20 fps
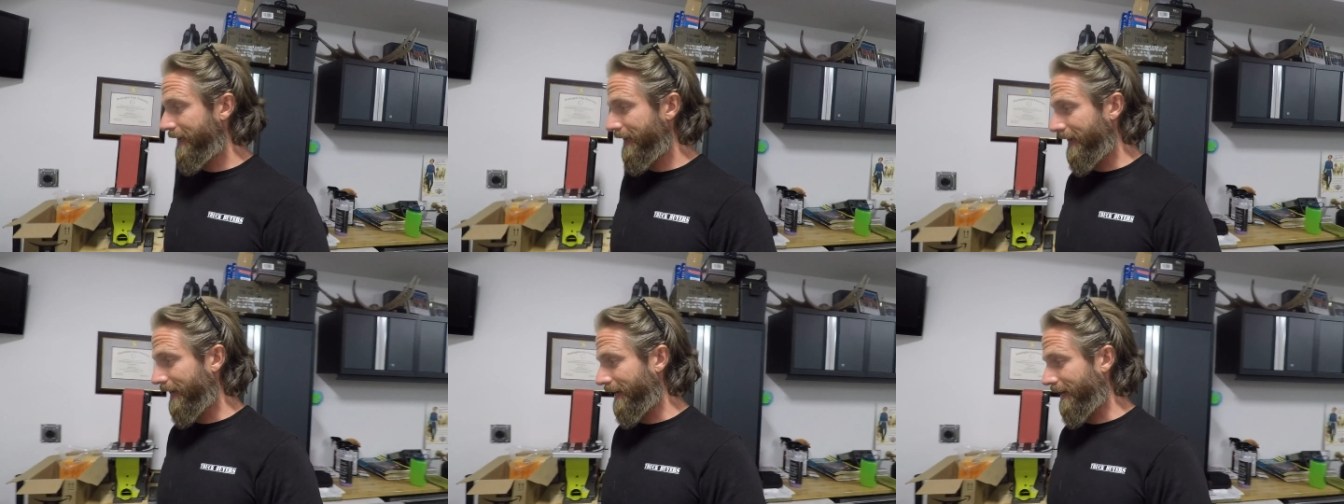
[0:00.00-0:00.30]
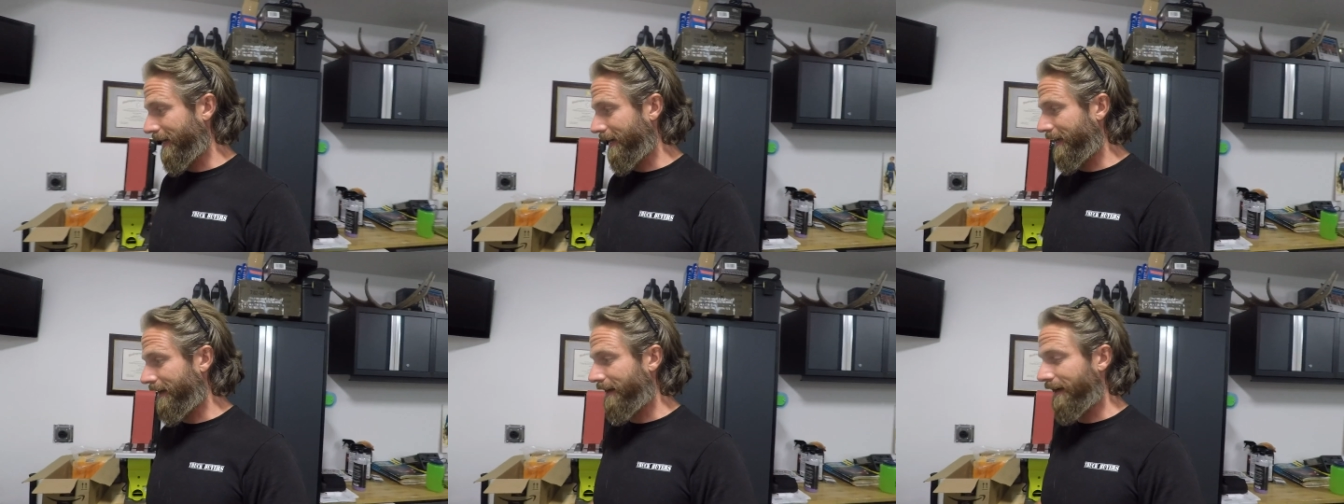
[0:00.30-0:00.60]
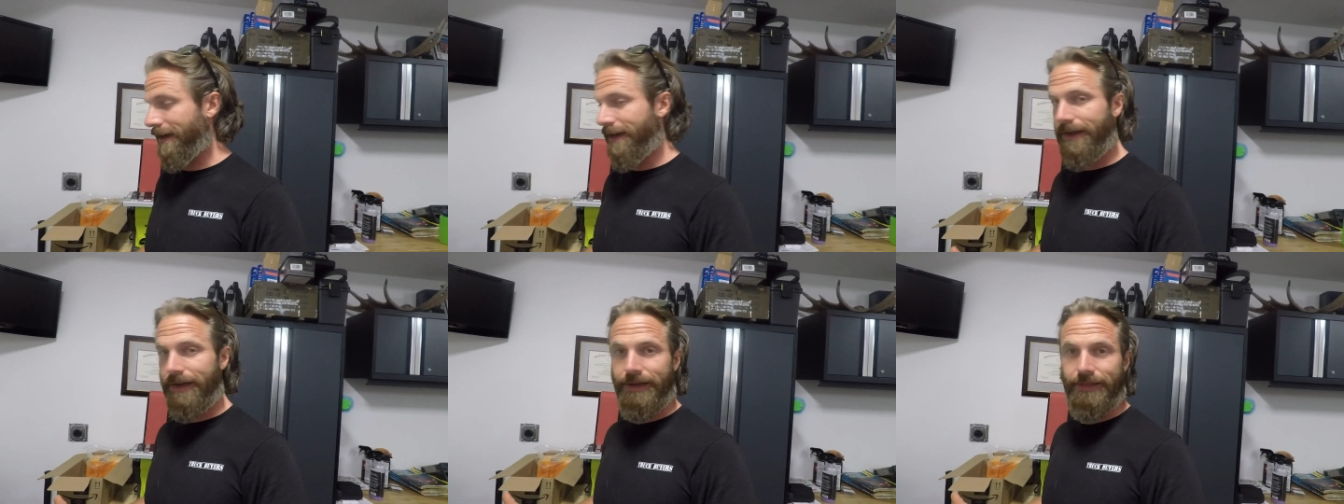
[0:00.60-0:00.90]
and
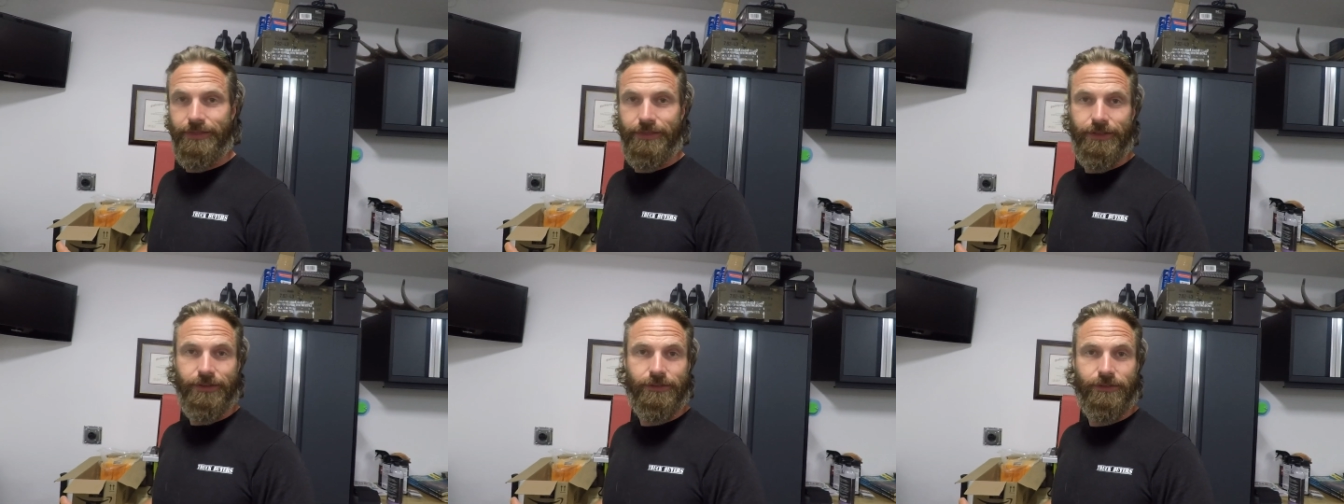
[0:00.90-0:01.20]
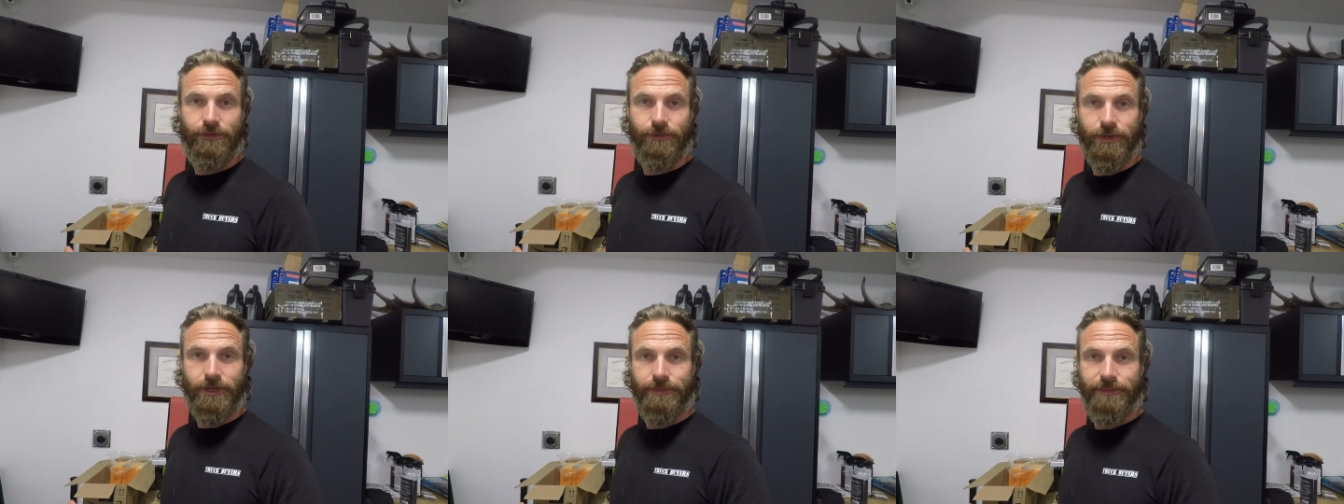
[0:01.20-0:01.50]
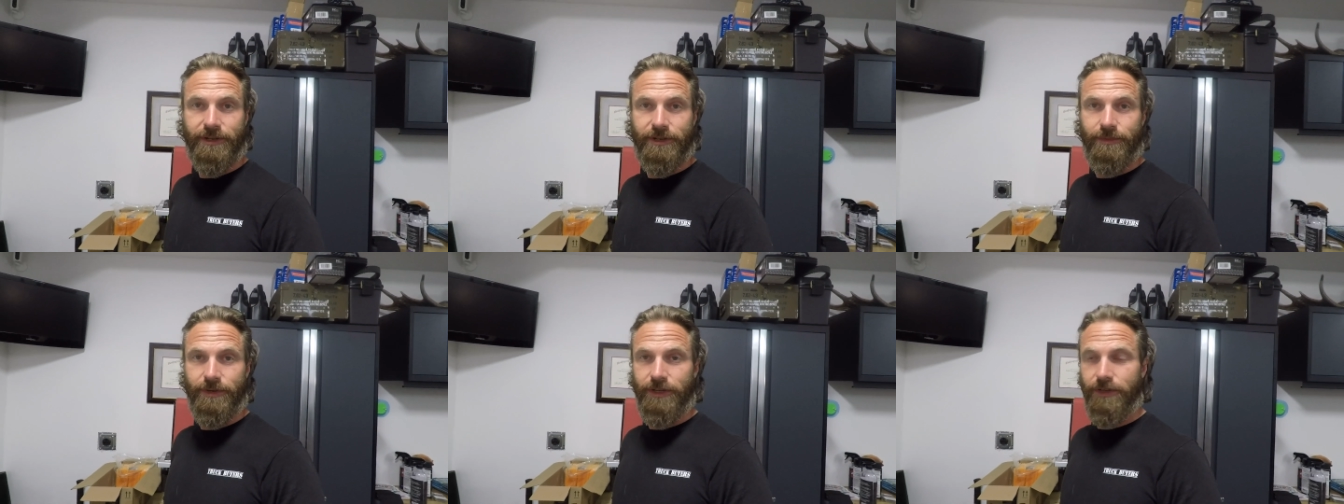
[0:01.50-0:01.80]
this is what I'm
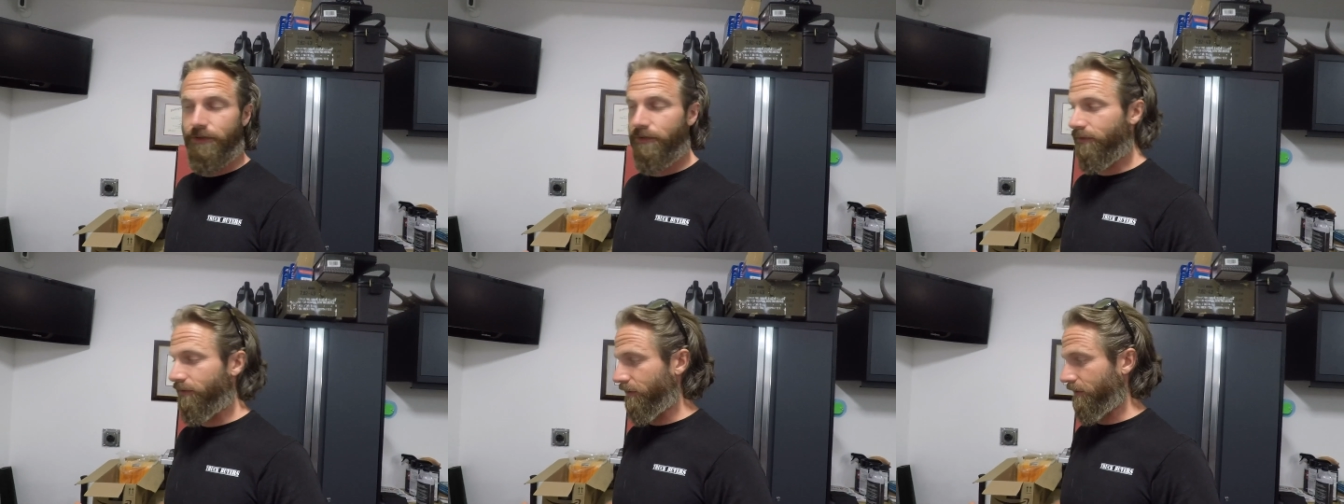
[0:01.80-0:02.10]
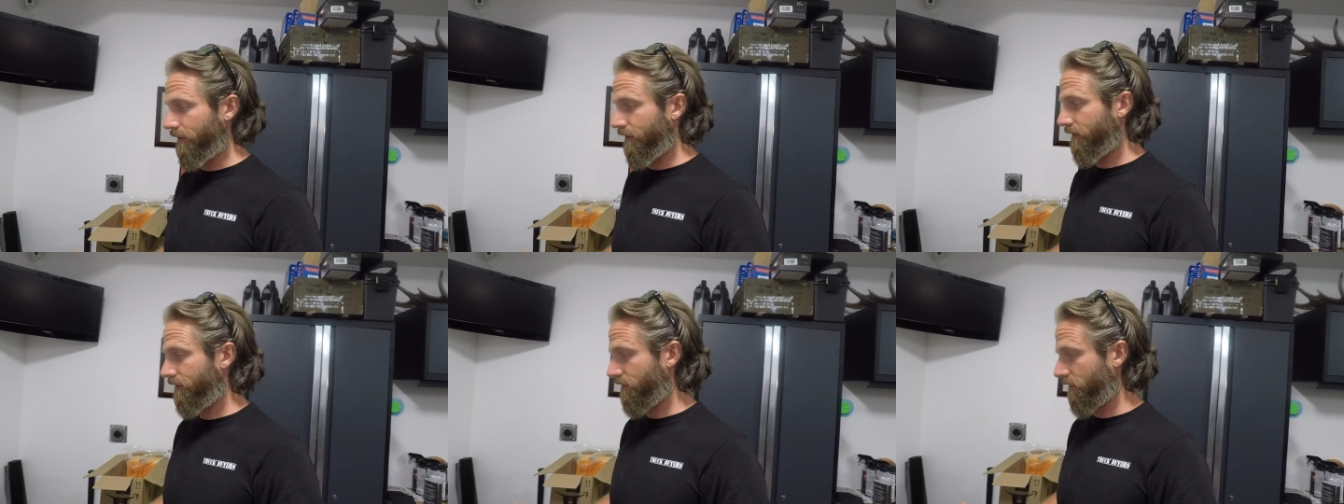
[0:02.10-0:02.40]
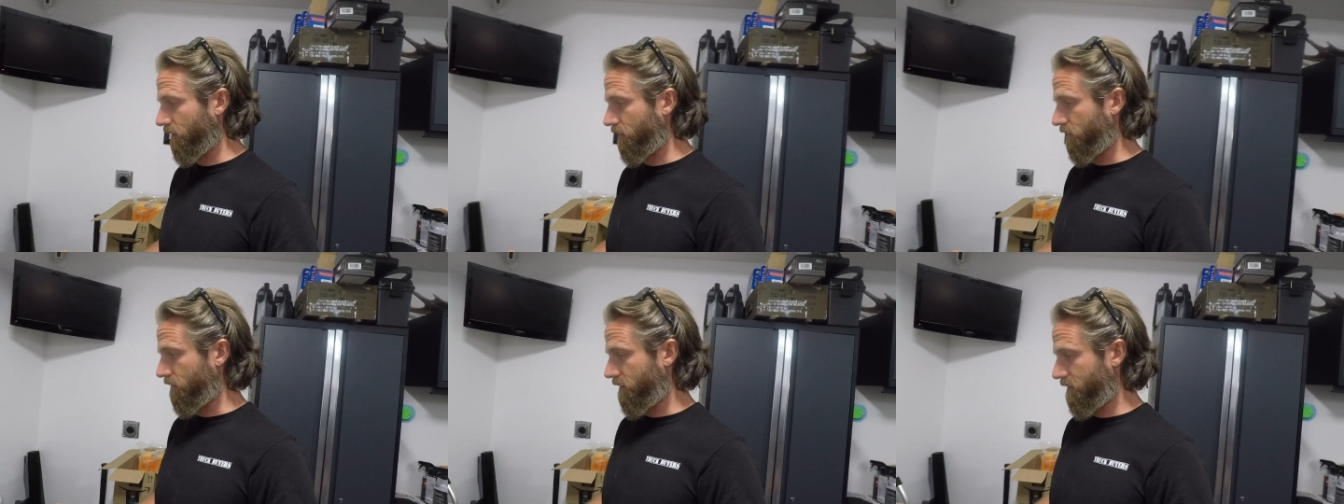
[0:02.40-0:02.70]
going to be using.
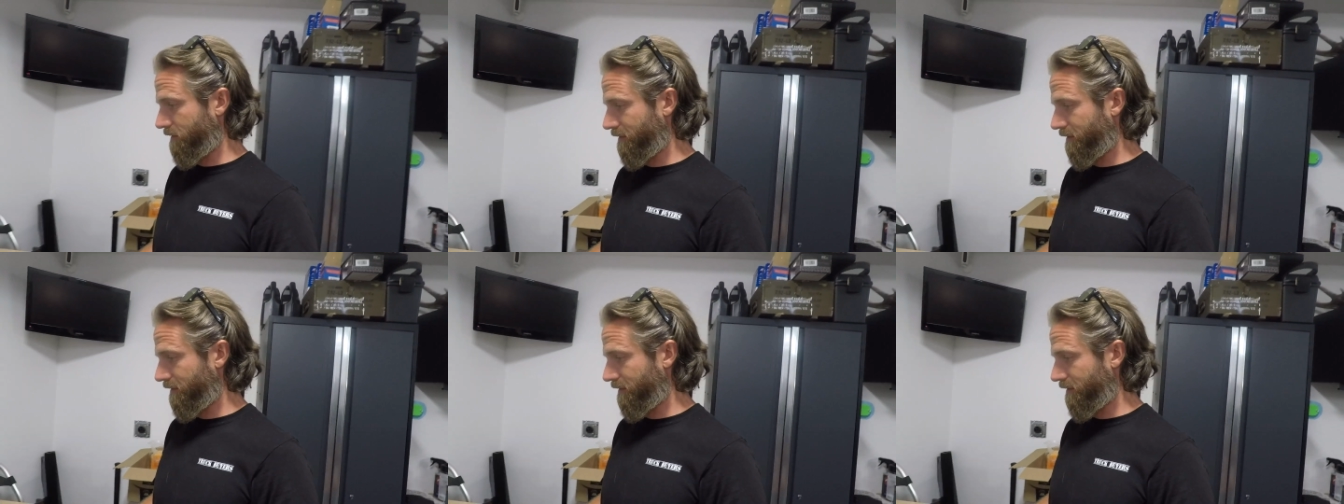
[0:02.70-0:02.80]
So,